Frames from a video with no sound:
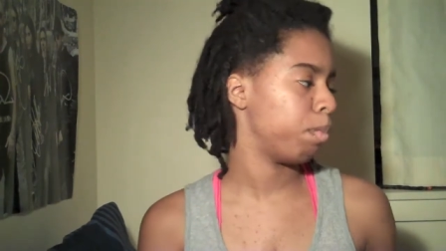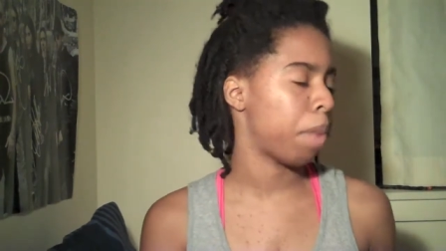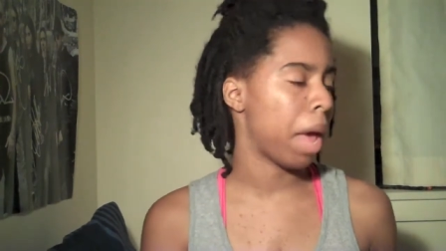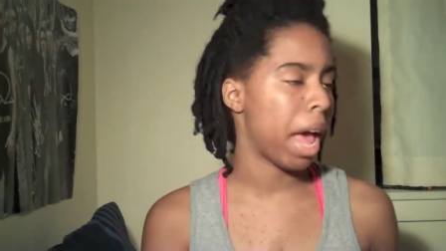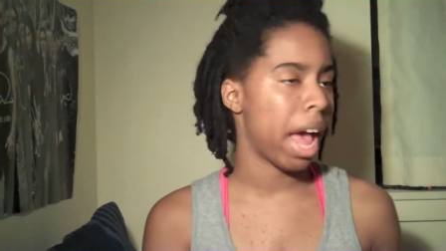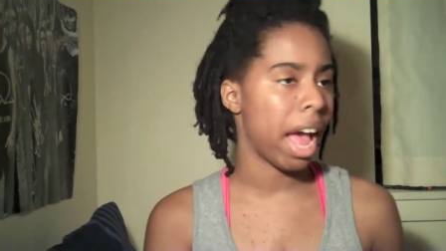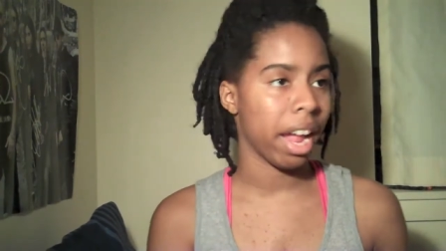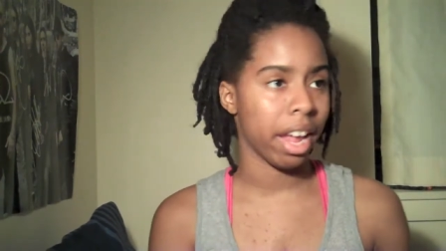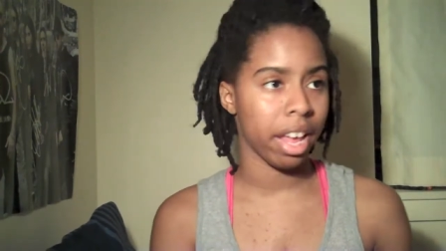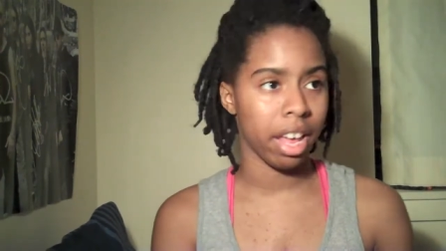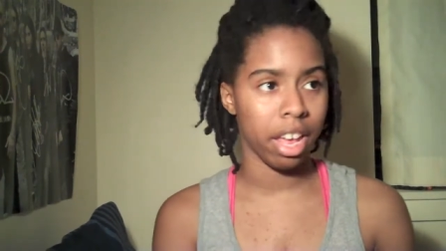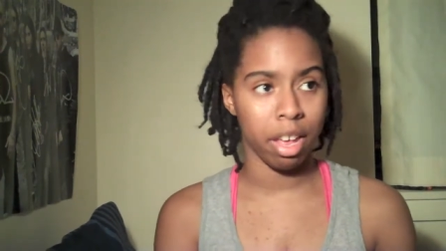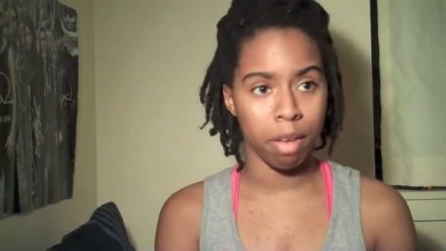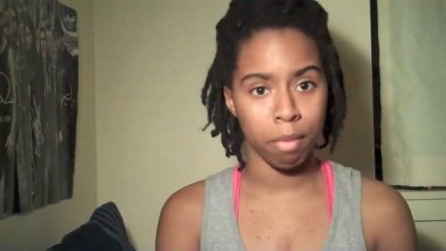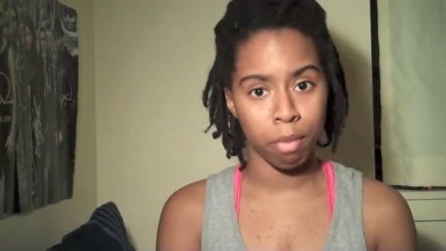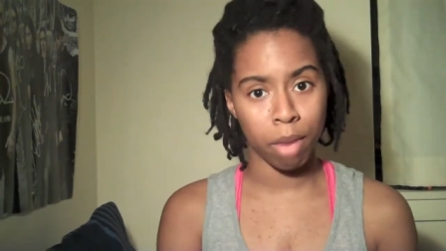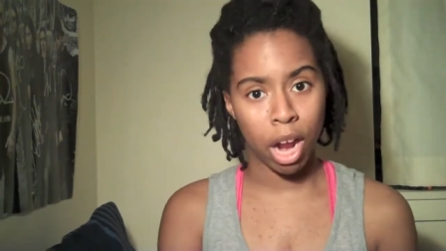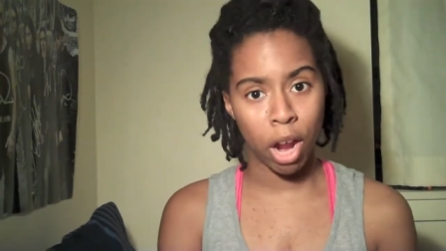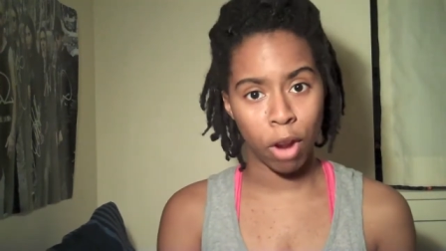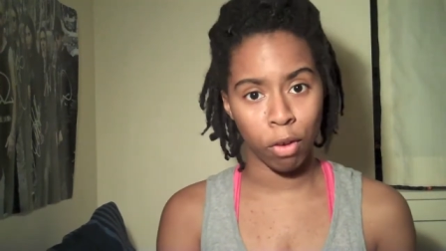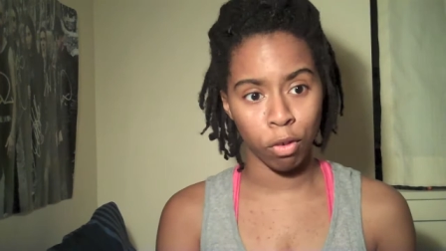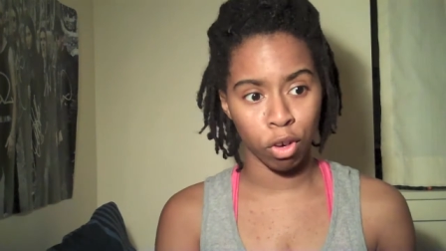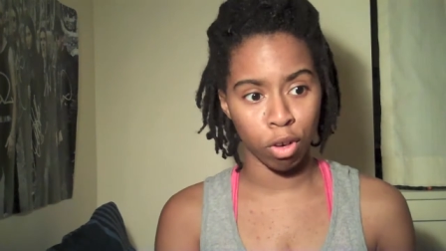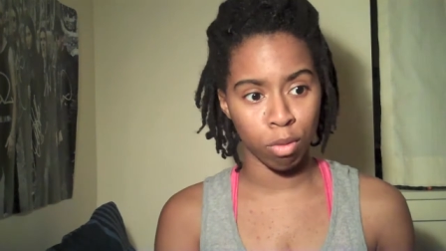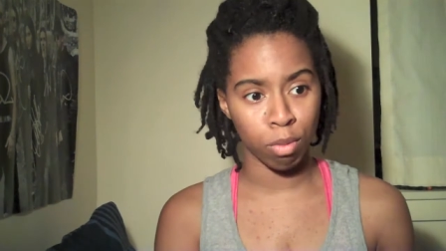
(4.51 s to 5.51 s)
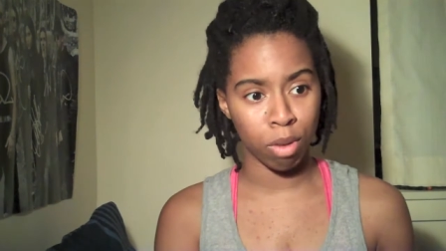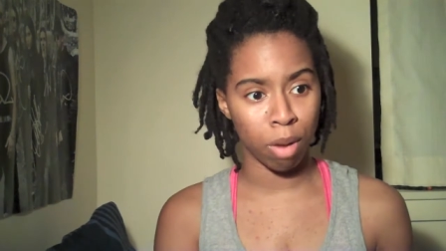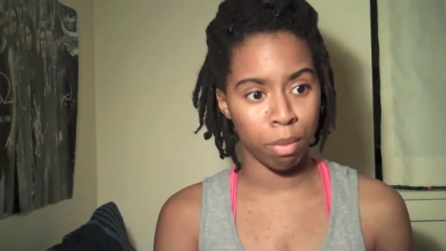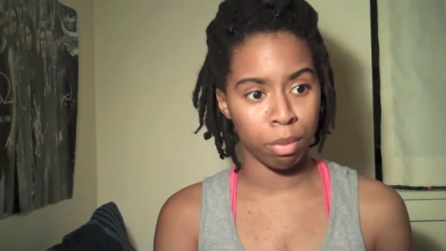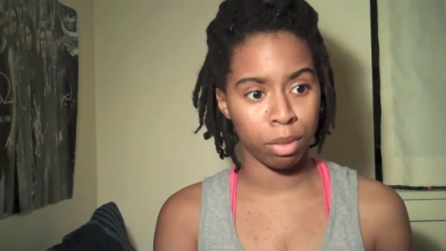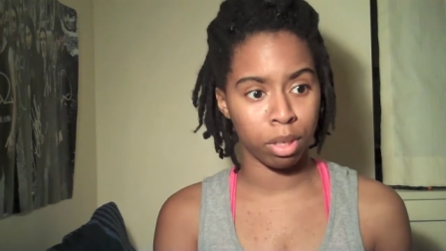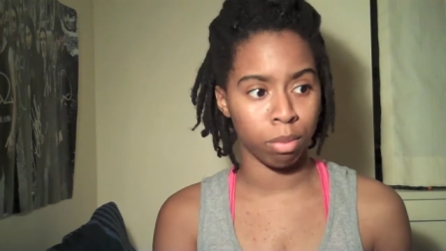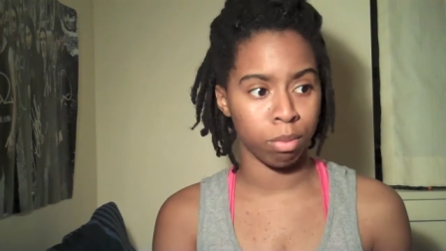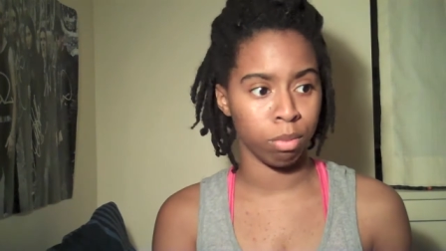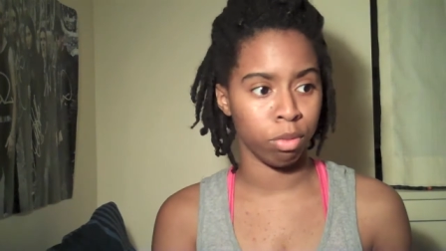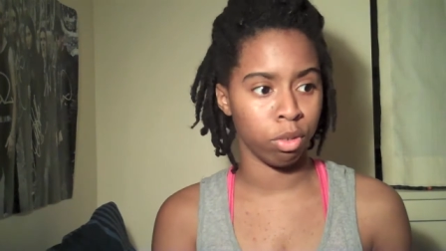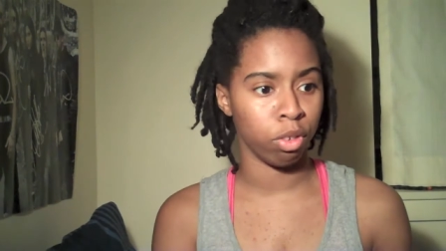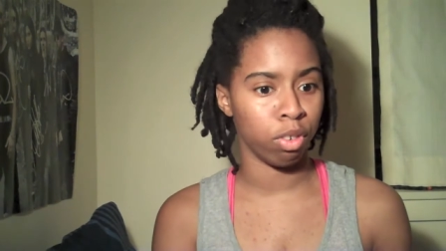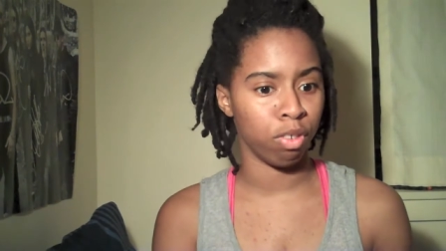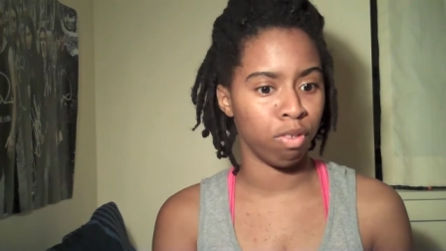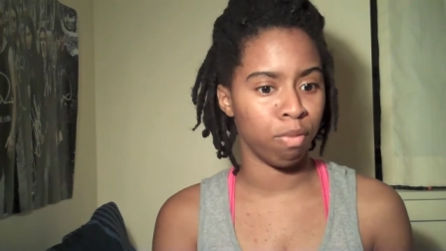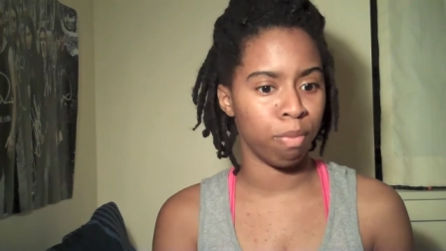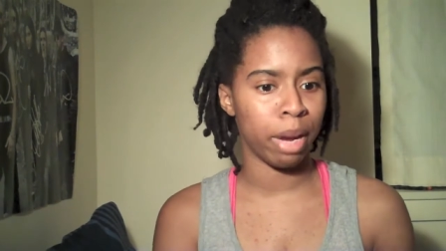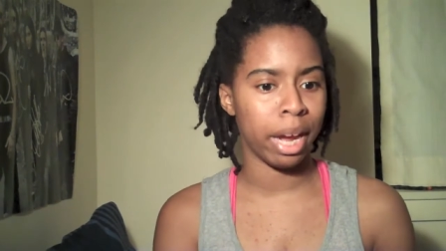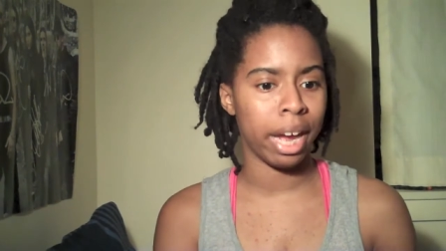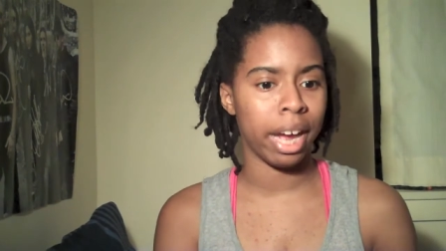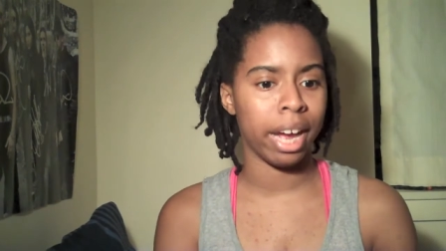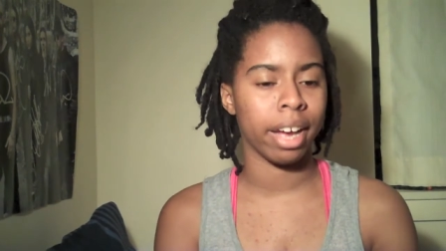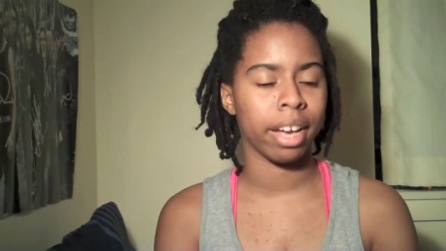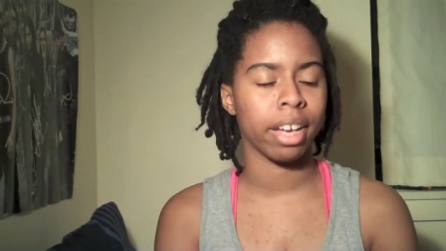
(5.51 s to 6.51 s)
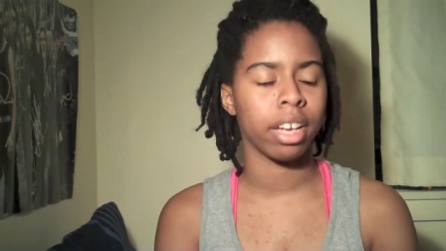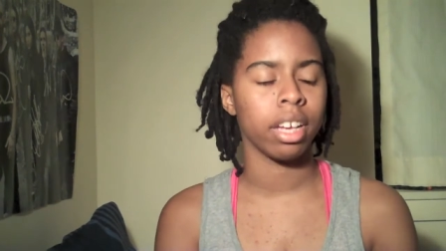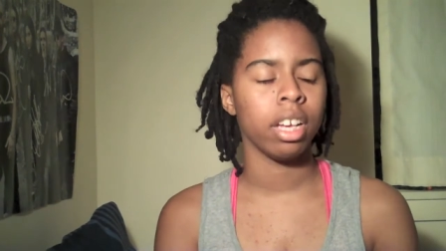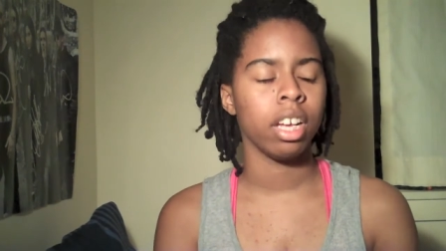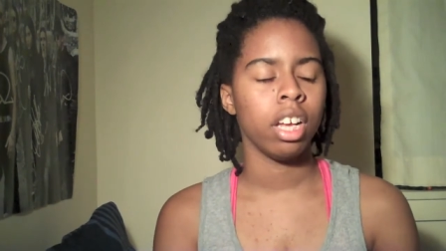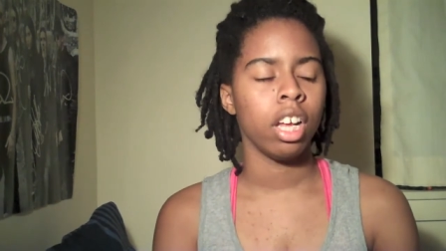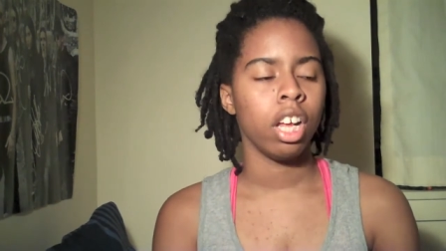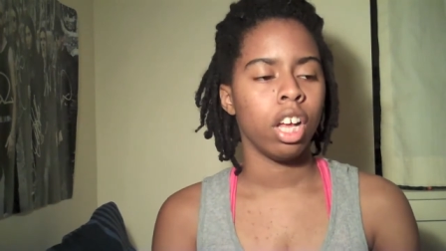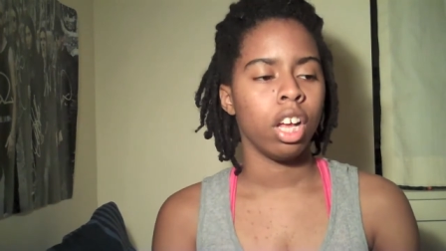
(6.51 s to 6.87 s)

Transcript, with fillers: packing my room up to move back